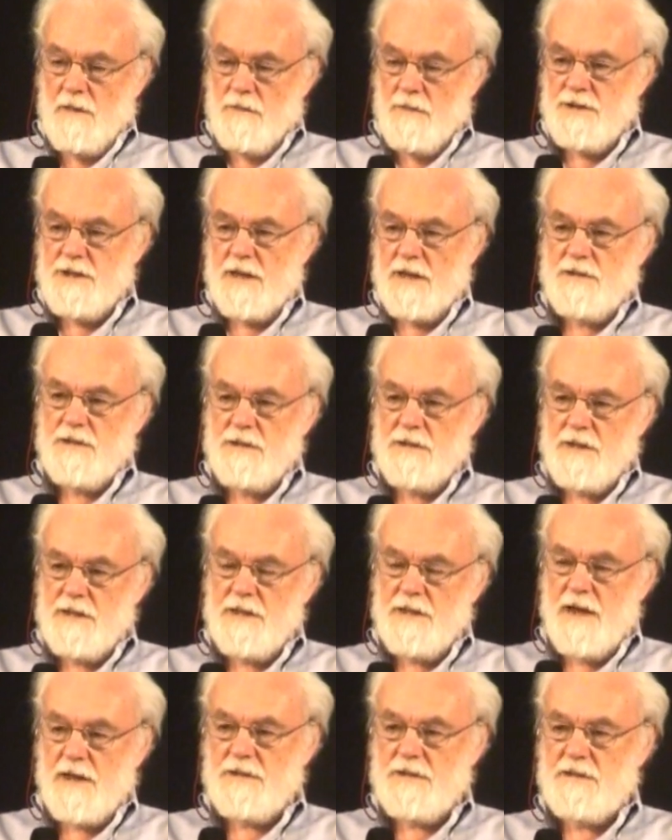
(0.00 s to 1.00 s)
which actually
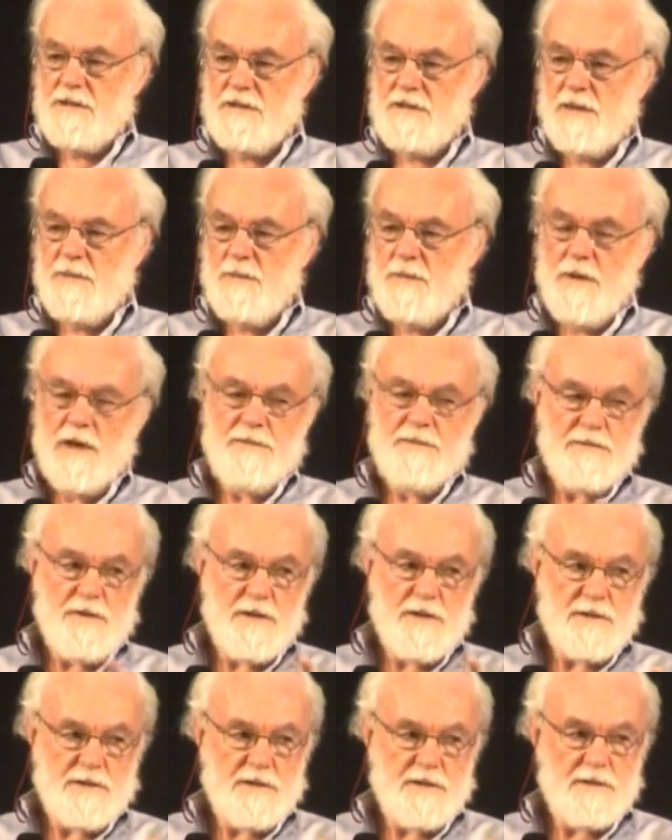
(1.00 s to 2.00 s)
connects to some of my
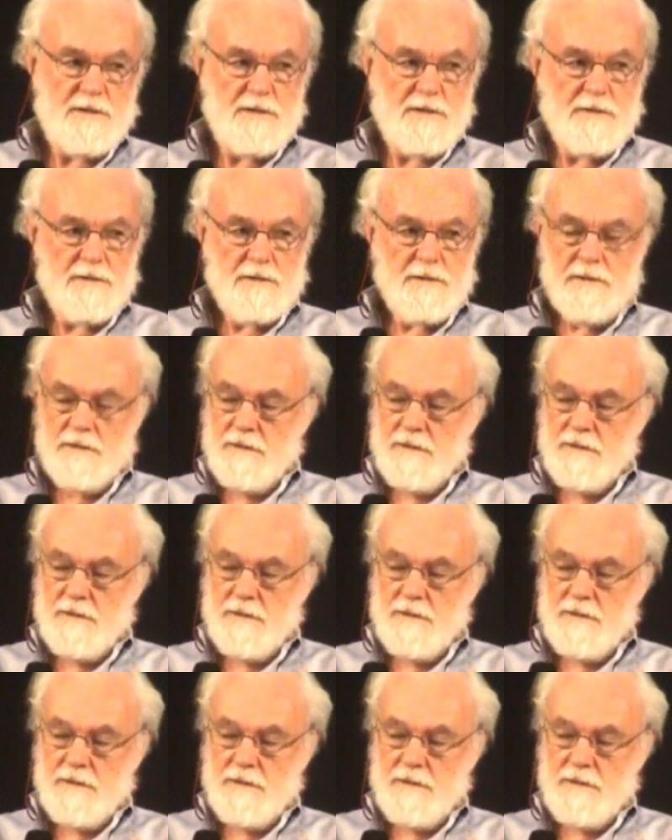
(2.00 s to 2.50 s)
first